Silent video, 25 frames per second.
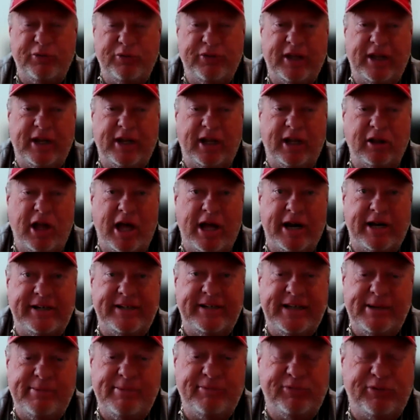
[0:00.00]
is that a lot of
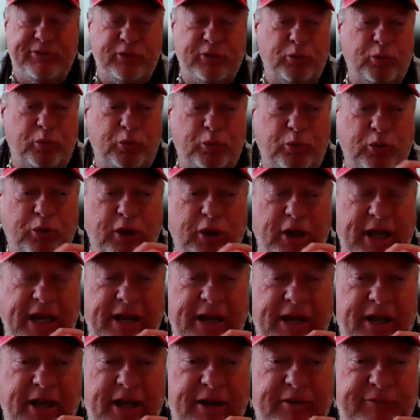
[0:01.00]
teams,
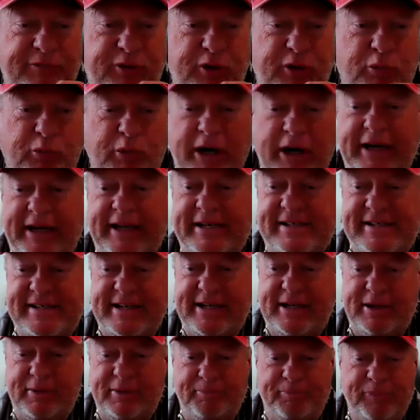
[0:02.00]
if you're running a
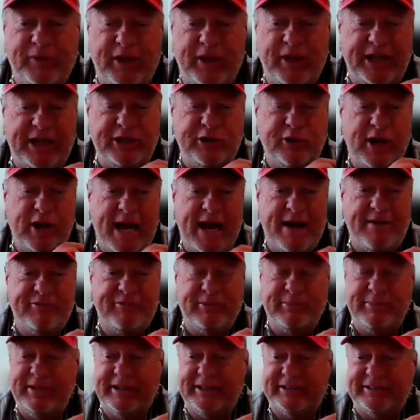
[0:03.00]
team and you have
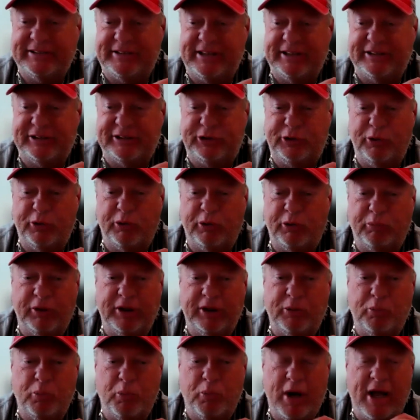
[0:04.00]
somebody that's doing
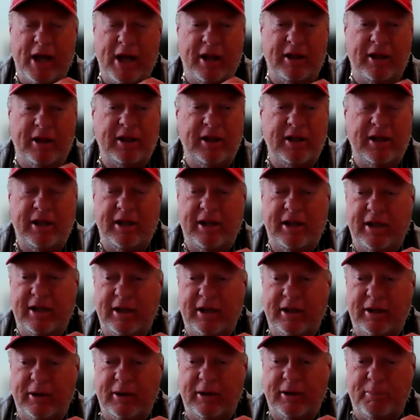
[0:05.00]
really well,
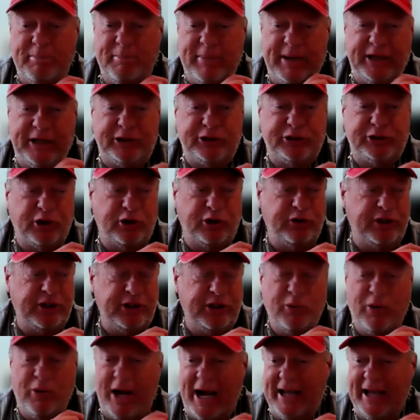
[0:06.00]
make sure that
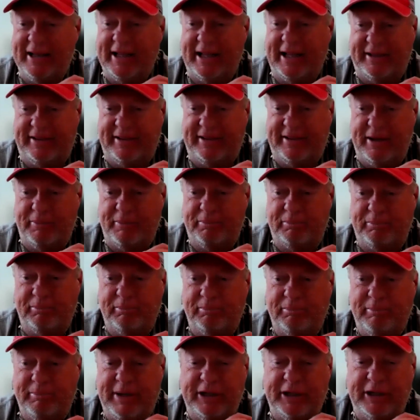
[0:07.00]
you highlight them.
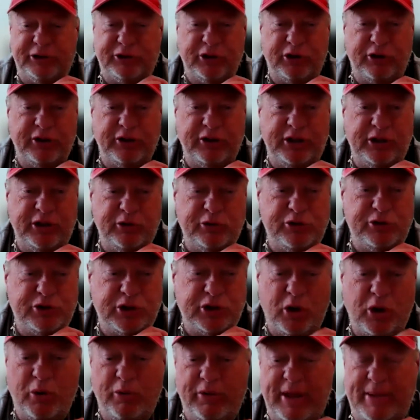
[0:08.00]
Make sure that you
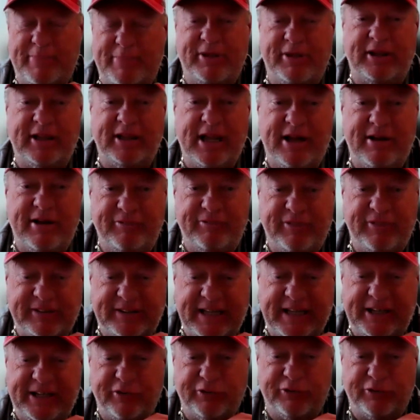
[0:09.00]
show them the love that
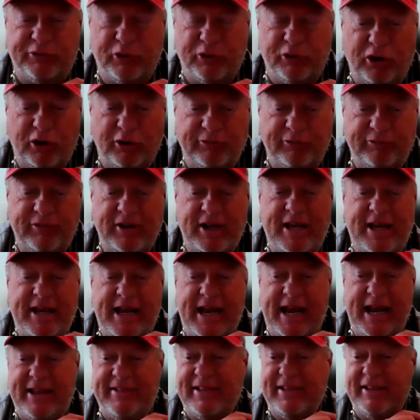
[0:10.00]
they deserve
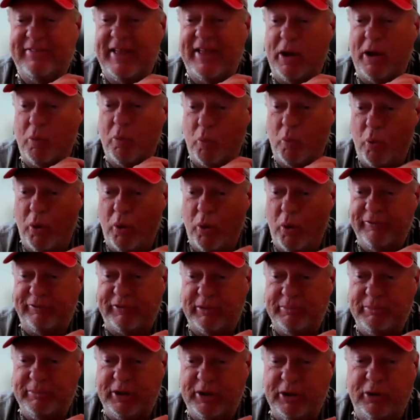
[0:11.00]
and that they want
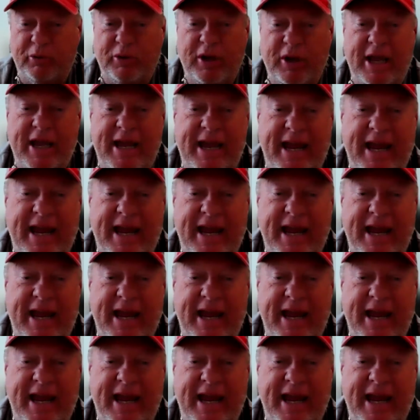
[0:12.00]
from you.